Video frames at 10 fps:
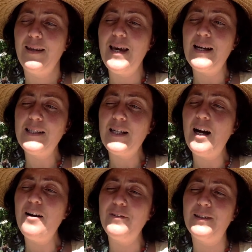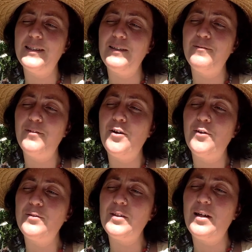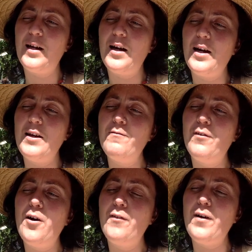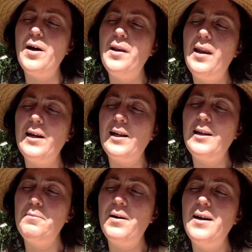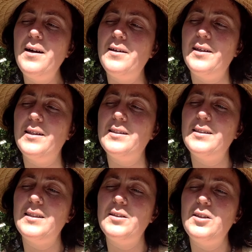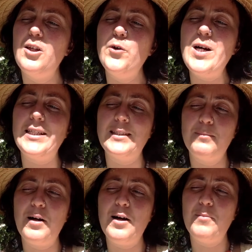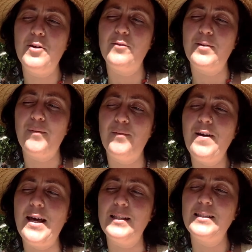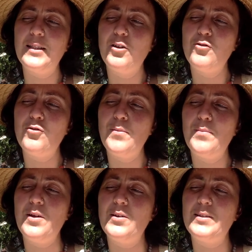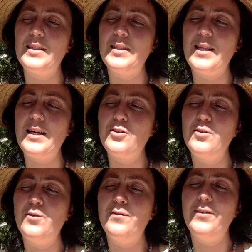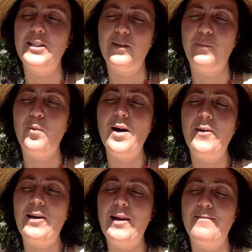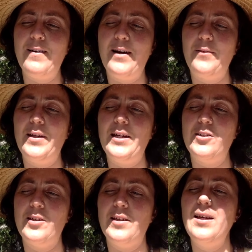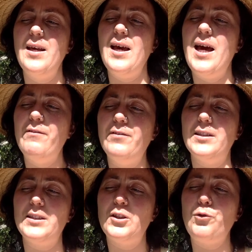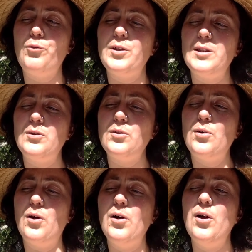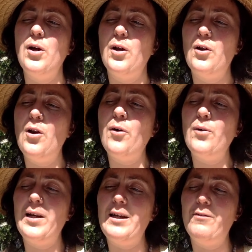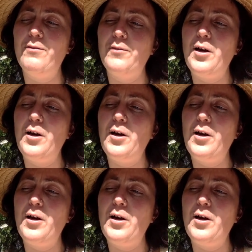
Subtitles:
Yet others involve unlikely partners. The US Department of Defense contributes to the National Fish and Wildlife Foundation efforts to restore longleaf